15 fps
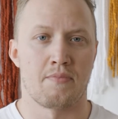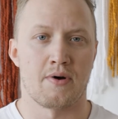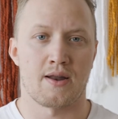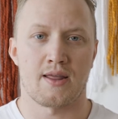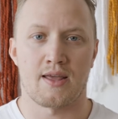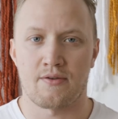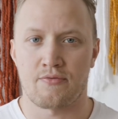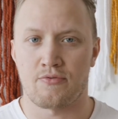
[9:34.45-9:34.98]

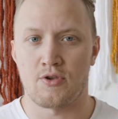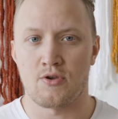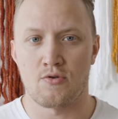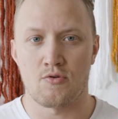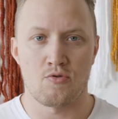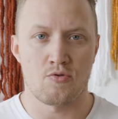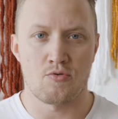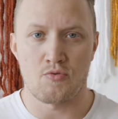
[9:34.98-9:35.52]
But if
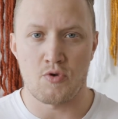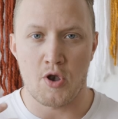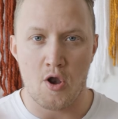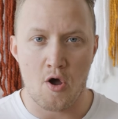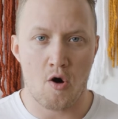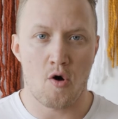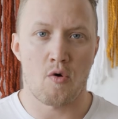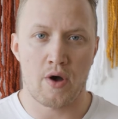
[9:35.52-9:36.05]
you
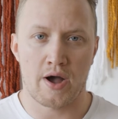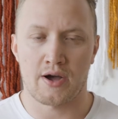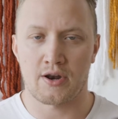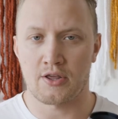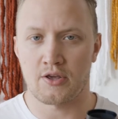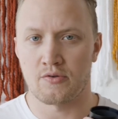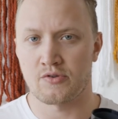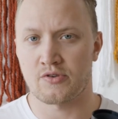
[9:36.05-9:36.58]
know how
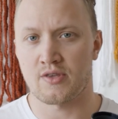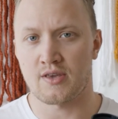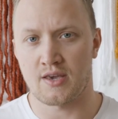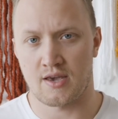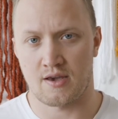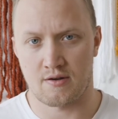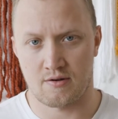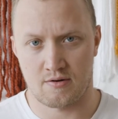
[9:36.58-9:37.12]
to use the
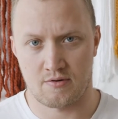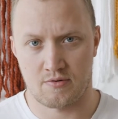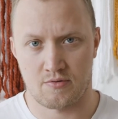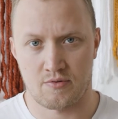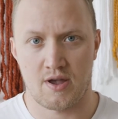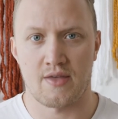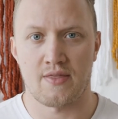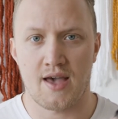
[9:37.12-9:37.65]
gear
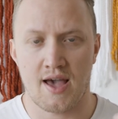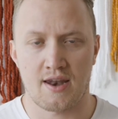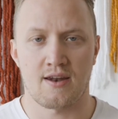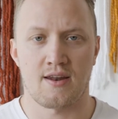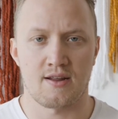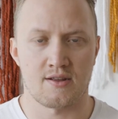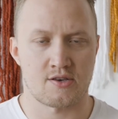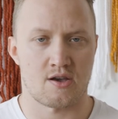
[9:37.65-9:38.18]
and the
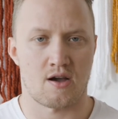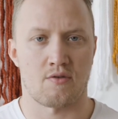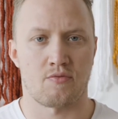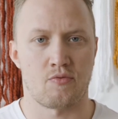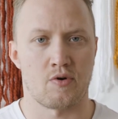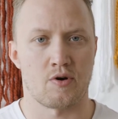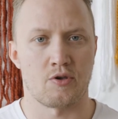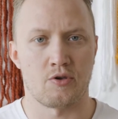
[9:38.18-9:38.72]
editing software,